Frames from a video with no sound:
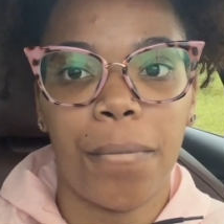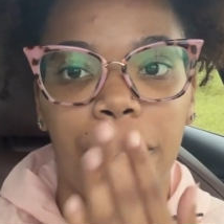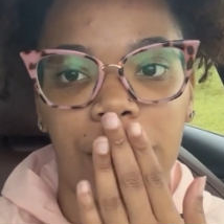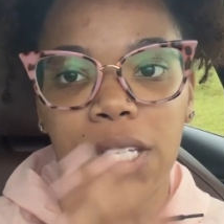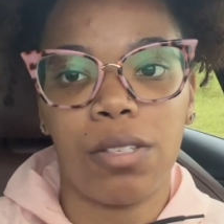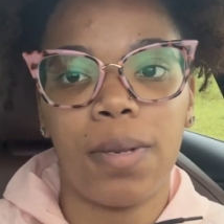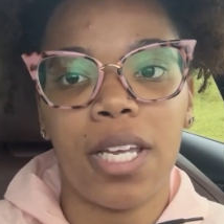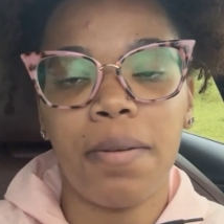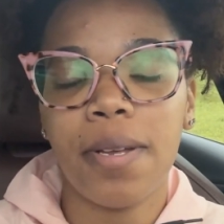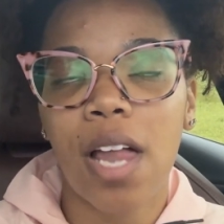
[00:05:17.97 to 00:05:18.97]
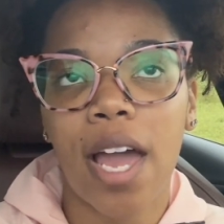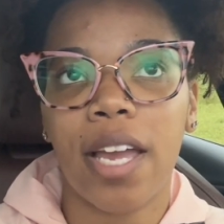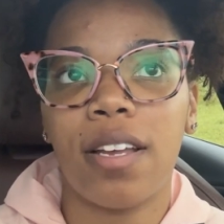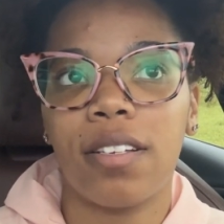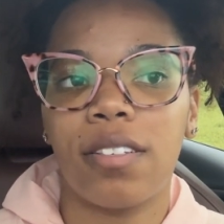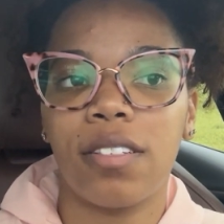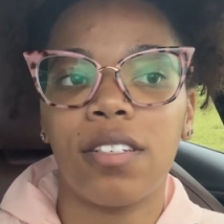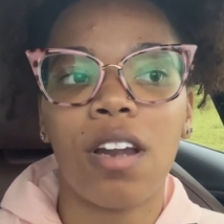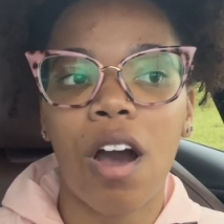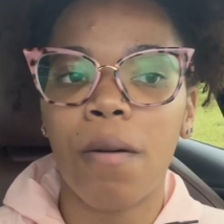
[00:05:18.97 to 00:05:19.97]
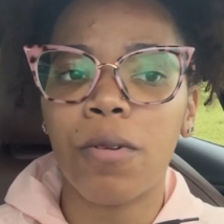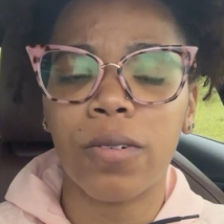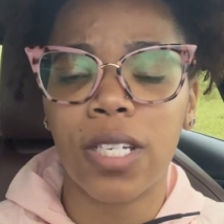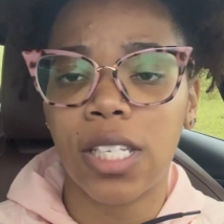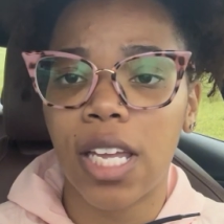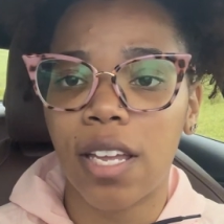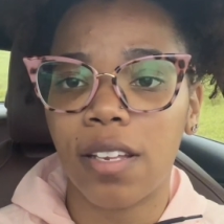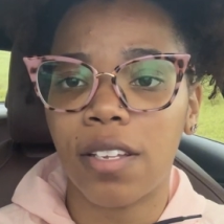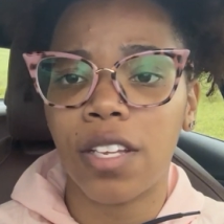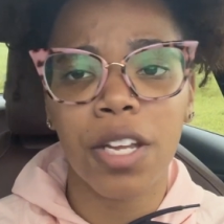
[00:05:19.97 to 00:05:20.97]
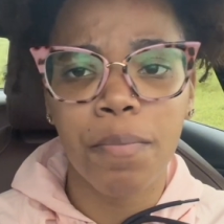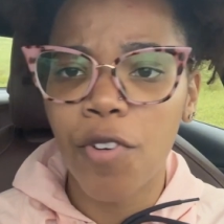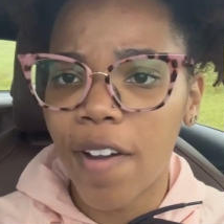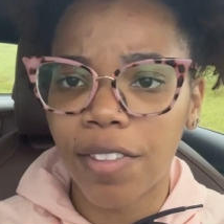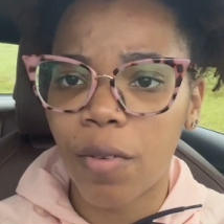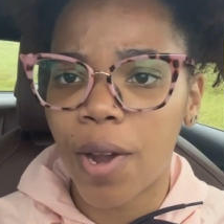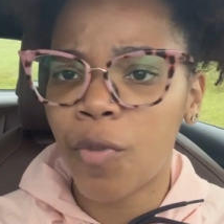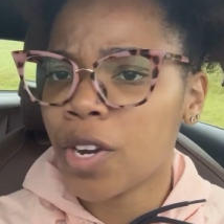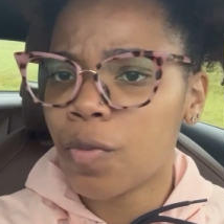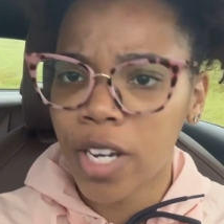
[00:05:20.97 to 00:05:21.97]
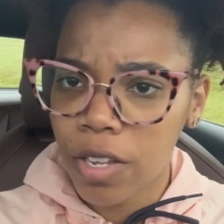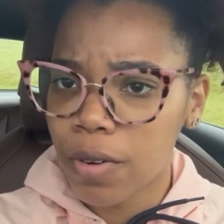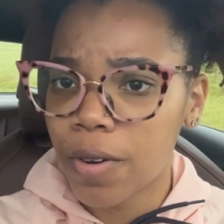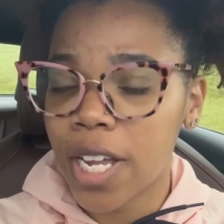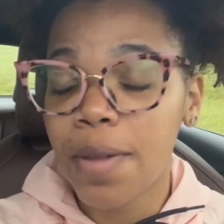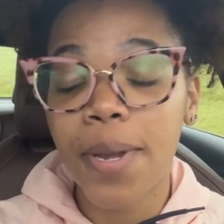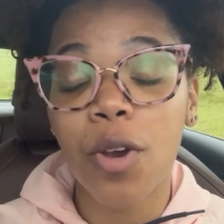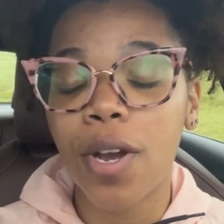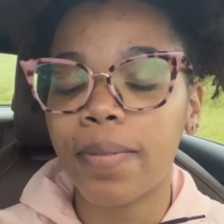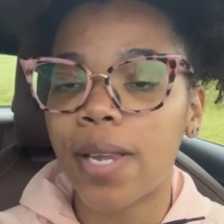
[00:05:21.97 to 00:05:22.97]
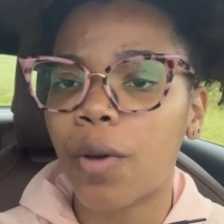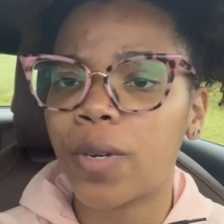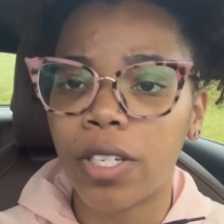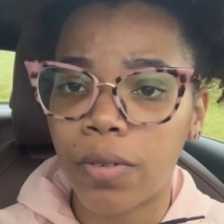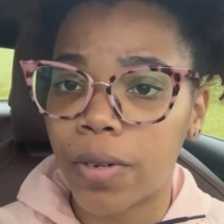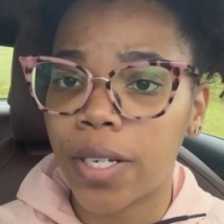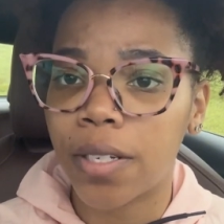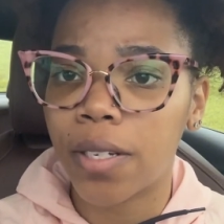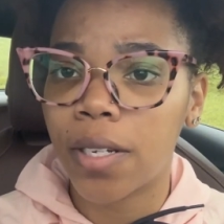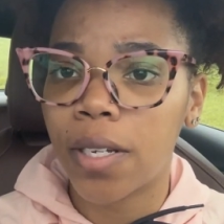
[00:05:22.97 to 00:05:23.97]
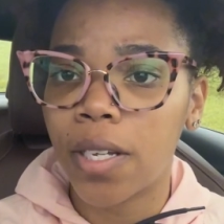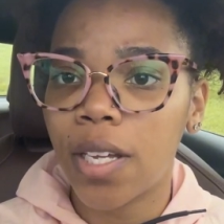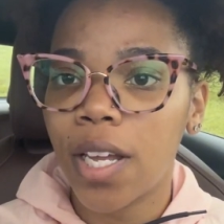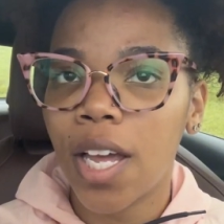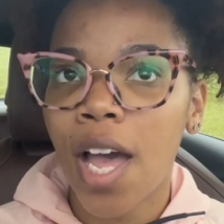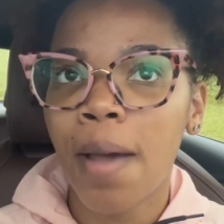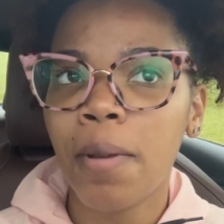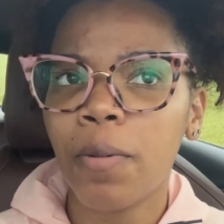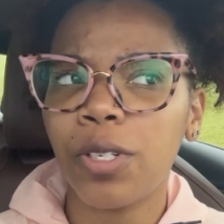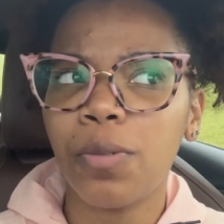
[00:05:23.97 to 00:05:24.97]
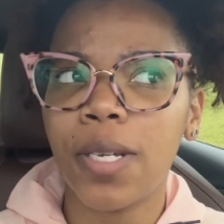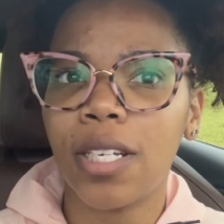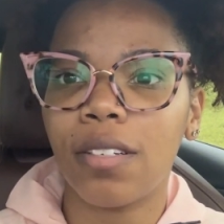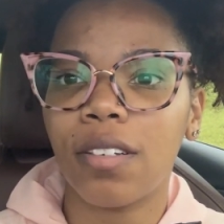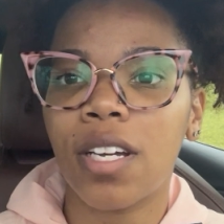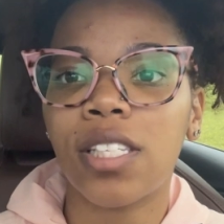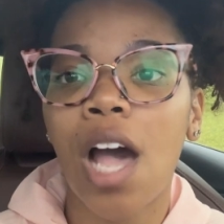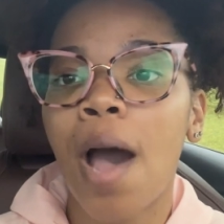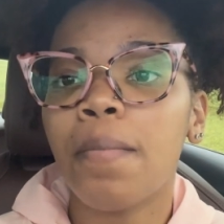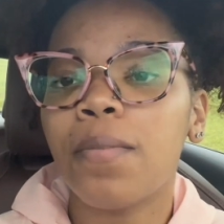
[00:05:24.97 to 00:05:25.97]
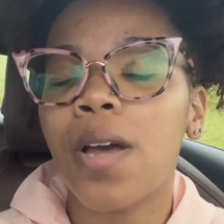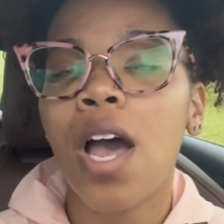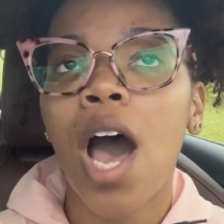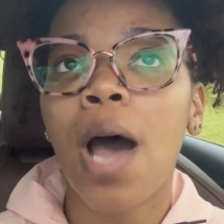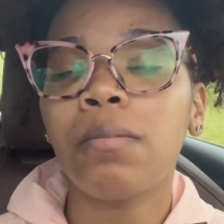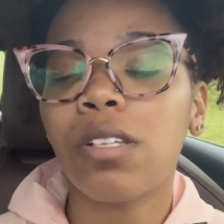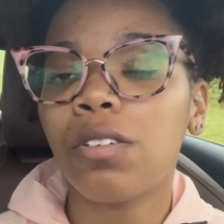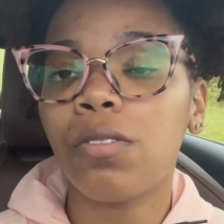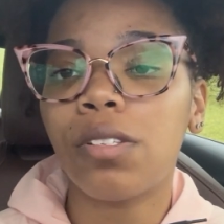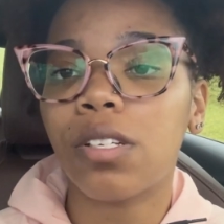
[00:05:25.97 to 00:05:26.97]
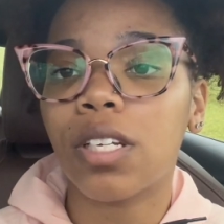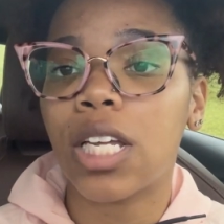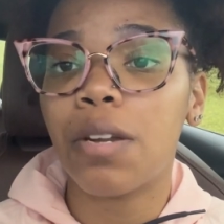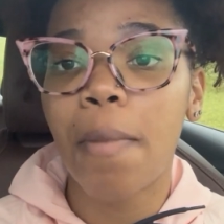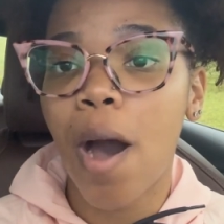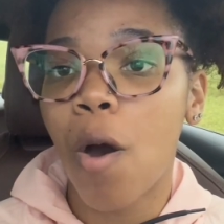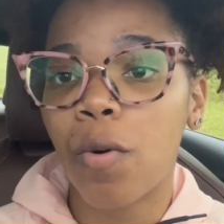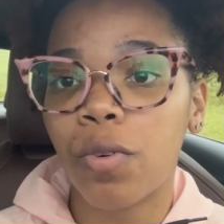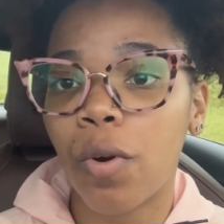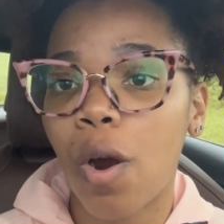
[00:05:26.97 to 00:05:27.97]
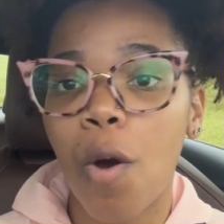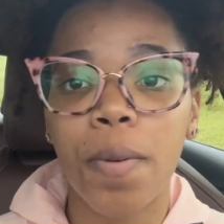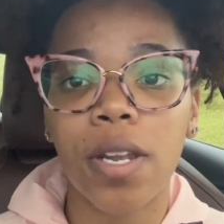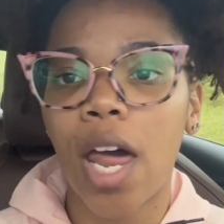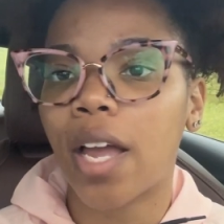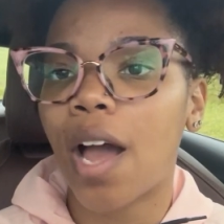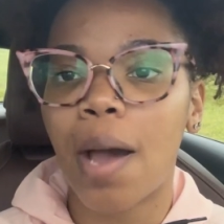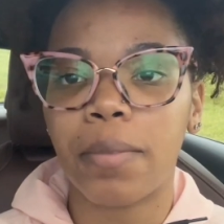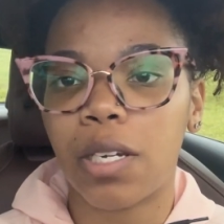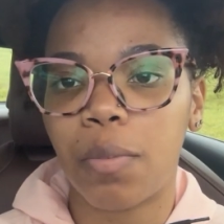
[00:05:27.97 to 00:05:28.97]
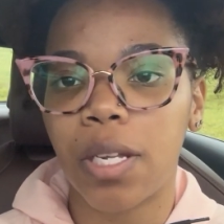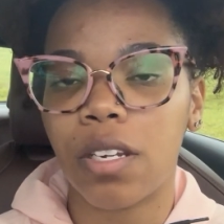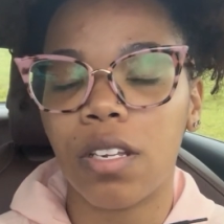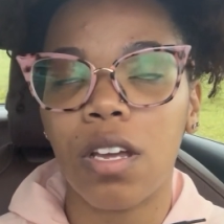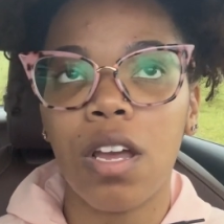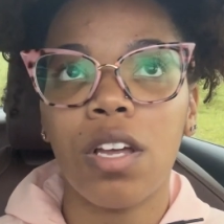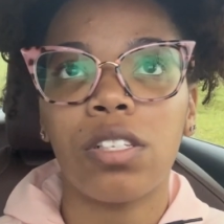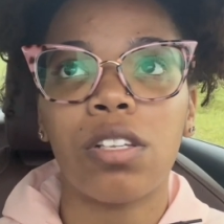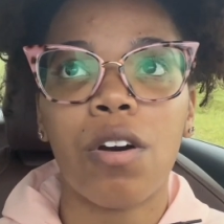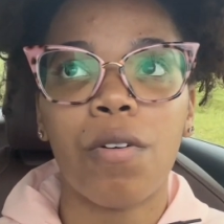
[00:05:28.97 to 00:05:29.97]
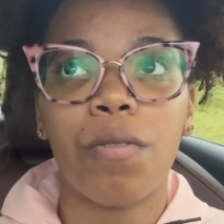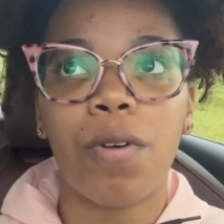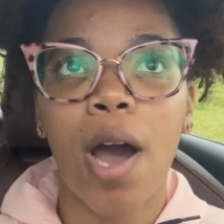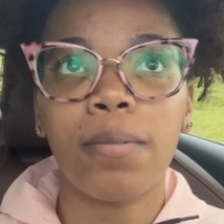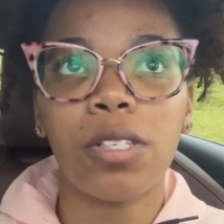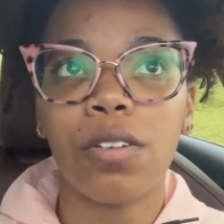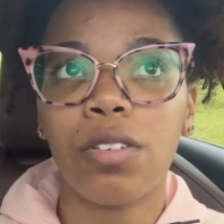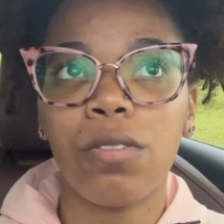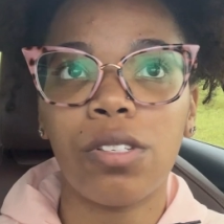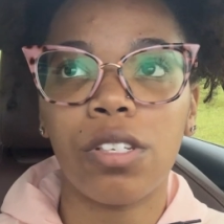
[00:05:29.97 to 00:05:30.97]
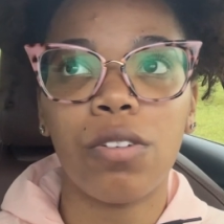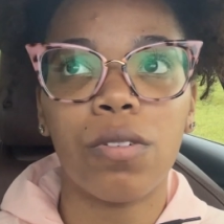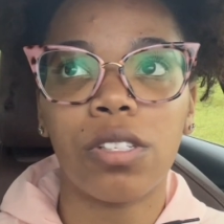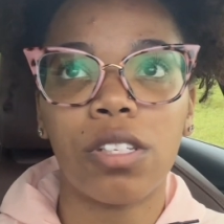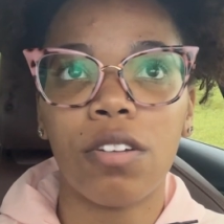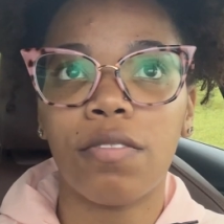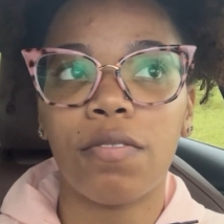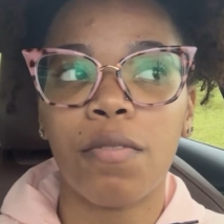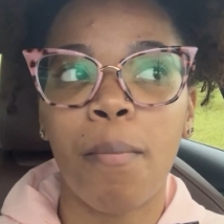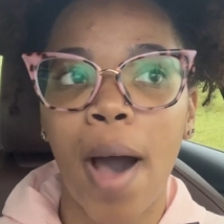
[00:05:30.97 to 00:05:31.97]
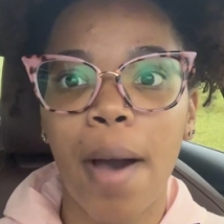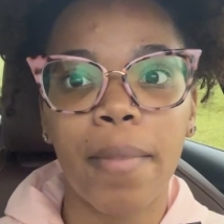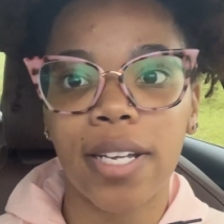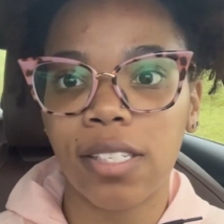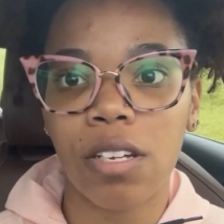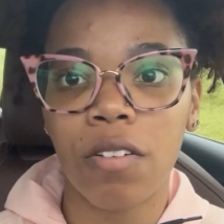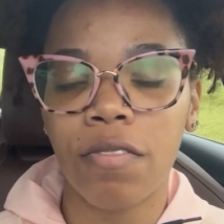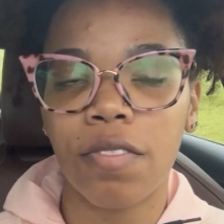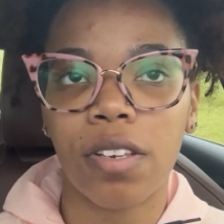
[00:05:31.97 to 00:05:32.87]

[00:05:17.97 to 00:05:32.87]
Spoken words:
Excuse me. He be like, no, I'm going to get that. Move out the way. What are you doing? He be quick to be like, what are you doing? I be like, what you mean? Because I'm so used to getting my own door open. Like, I'm independent. So, I'm so used to doing stuff by myself.